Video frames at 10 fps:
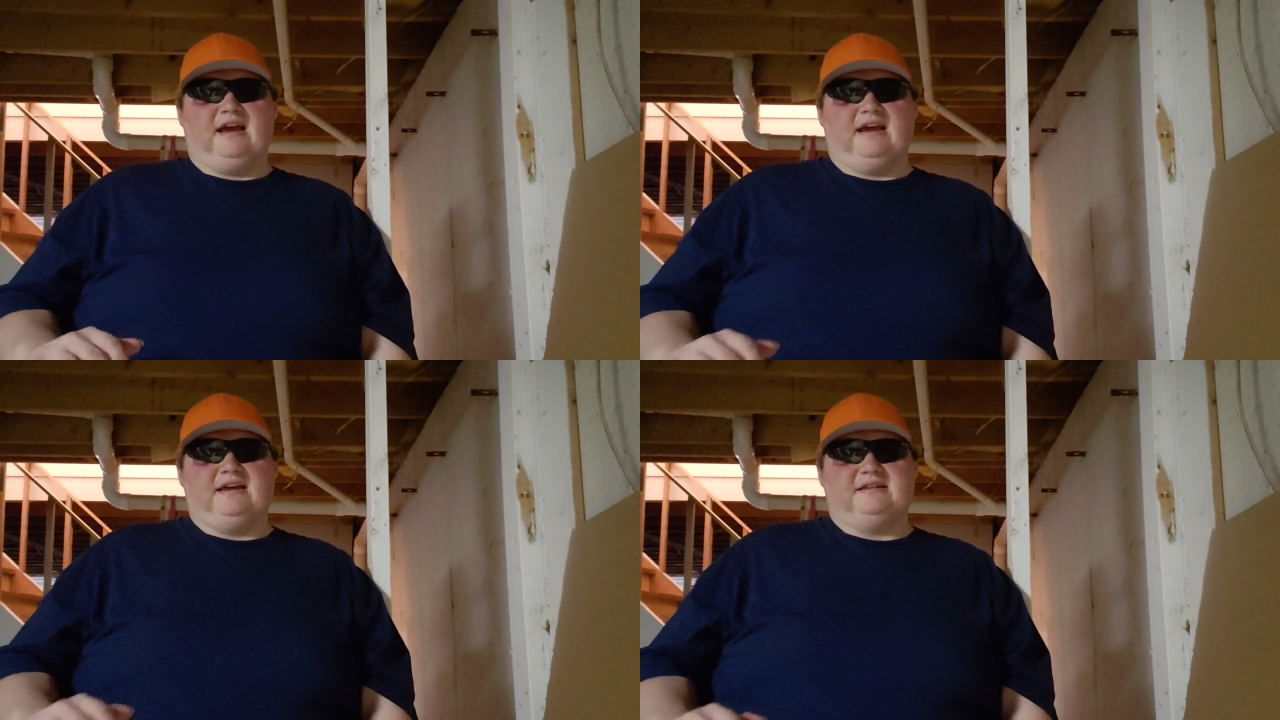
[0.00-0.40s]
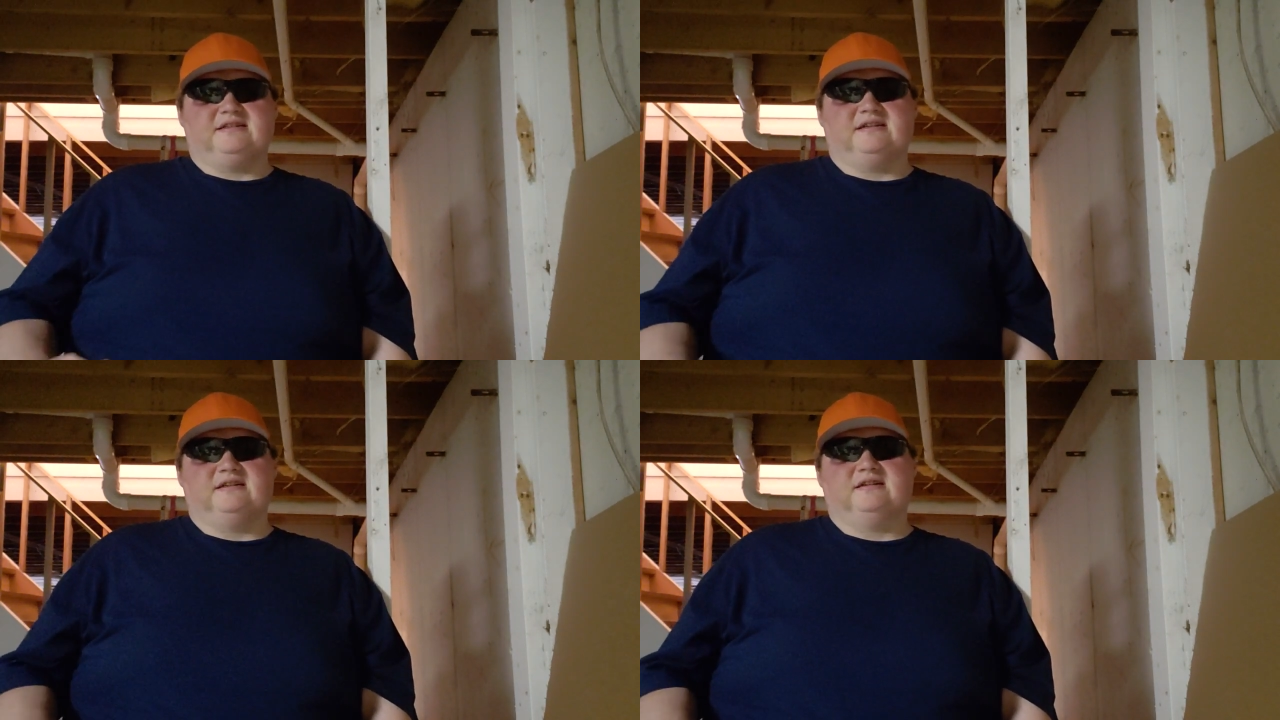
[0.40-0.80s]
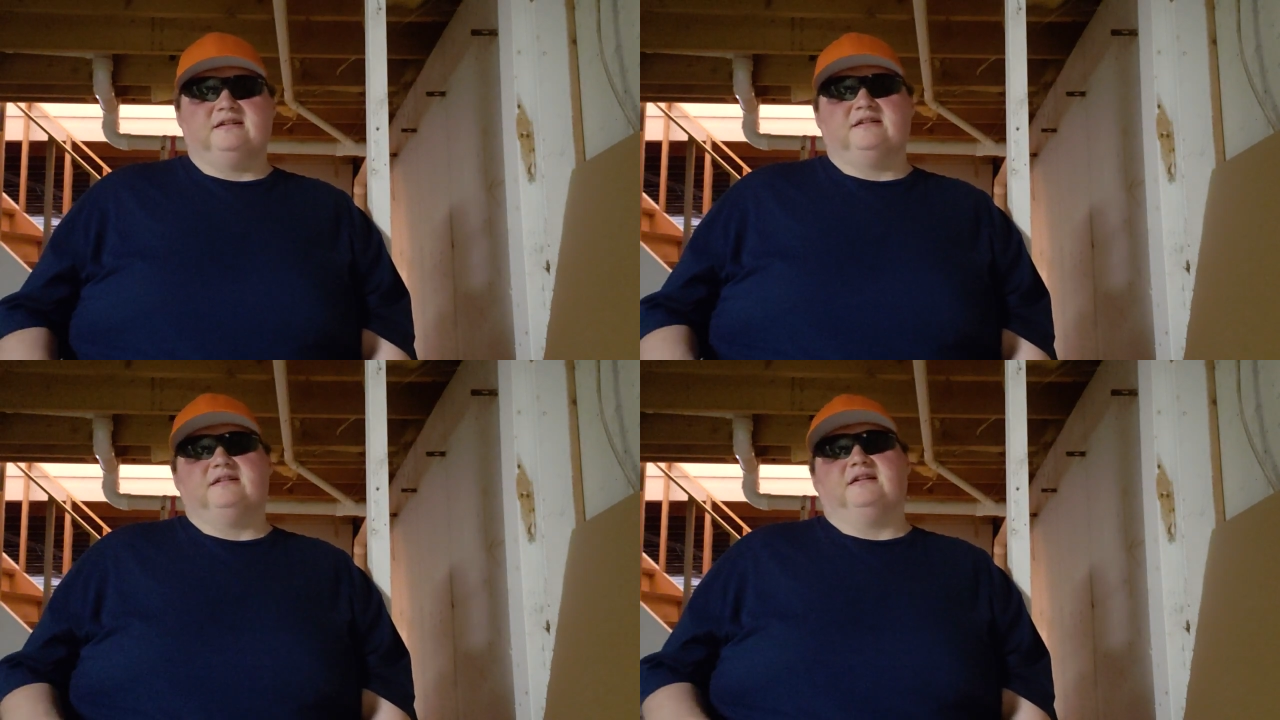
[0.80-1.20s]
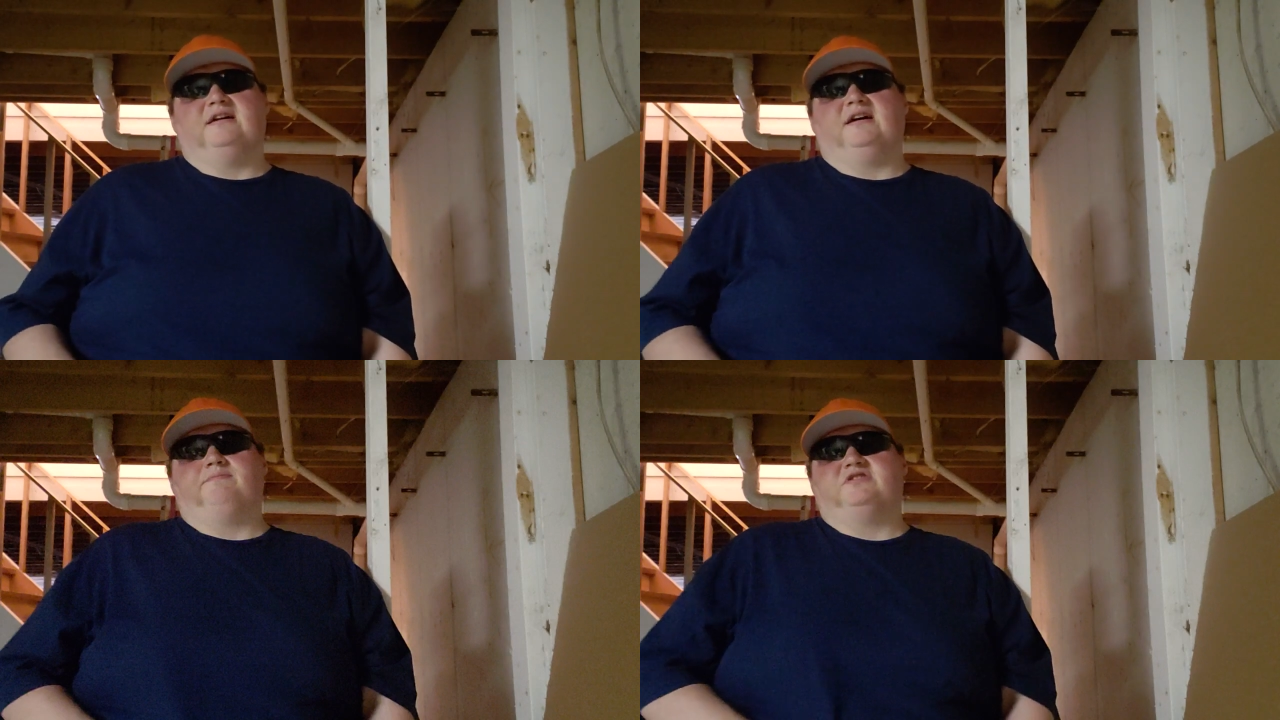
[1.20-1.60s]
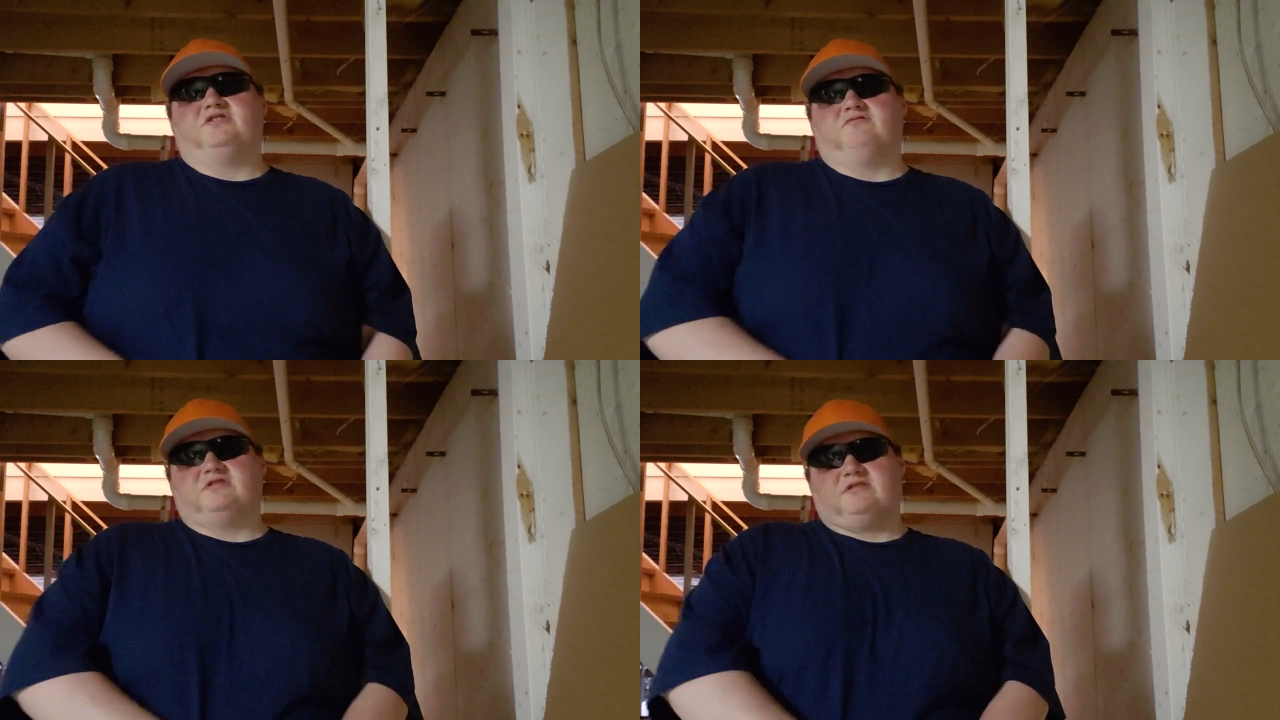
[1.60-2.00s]
8
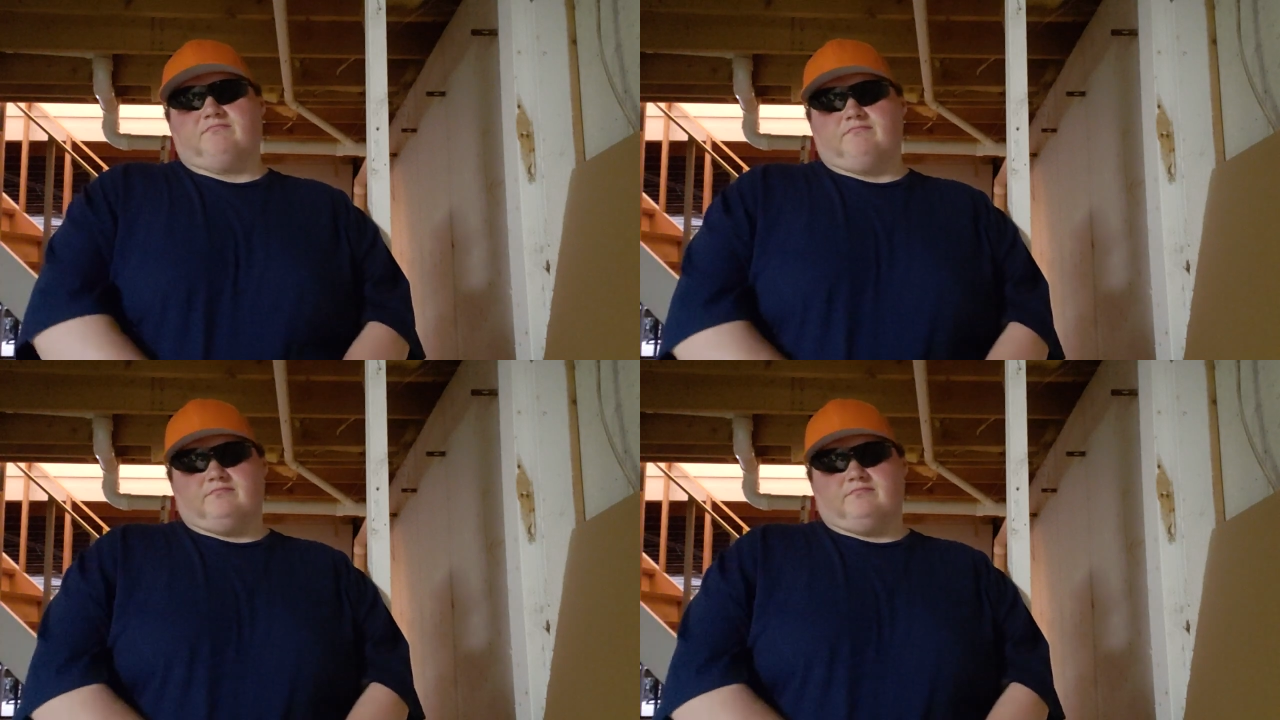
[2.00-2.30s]
episodes.